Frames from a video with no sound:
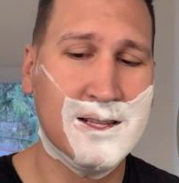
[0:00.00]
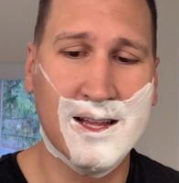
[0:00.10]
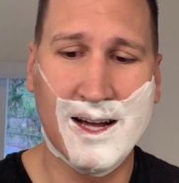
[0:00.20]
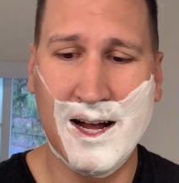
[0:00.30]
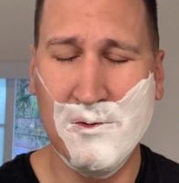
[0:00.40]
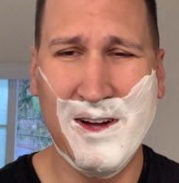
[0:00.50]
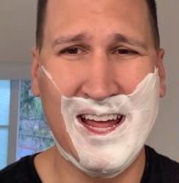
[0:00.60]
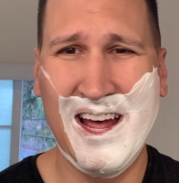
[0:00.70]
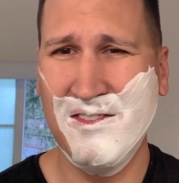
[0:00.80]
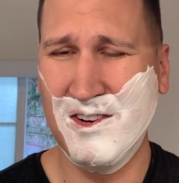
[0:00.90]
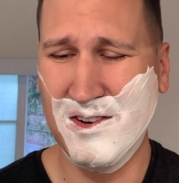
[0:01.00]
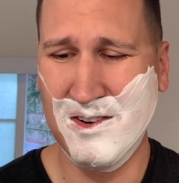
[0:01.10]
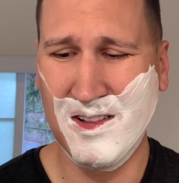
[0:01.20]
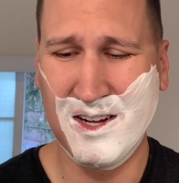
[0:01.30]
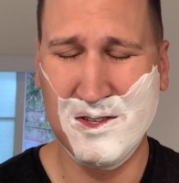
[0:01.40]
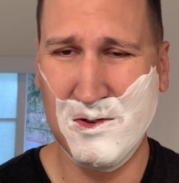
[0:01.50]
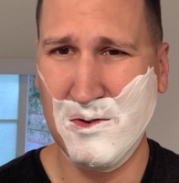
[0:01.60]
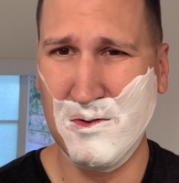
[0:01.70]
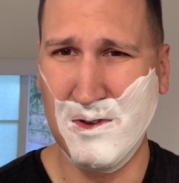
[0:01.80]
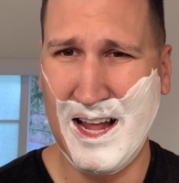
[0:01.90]
and I went after her like a
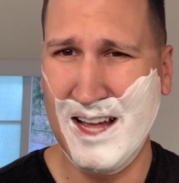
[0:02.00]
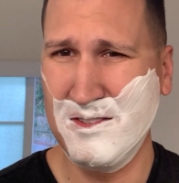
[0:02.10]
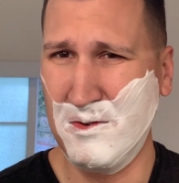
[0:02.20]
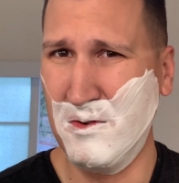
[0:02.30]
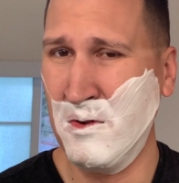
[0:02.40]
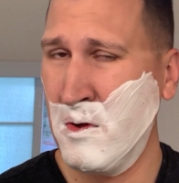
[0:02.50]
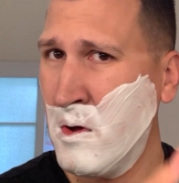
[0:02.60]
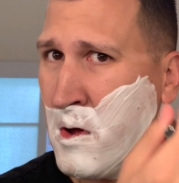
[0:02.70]
total asshole.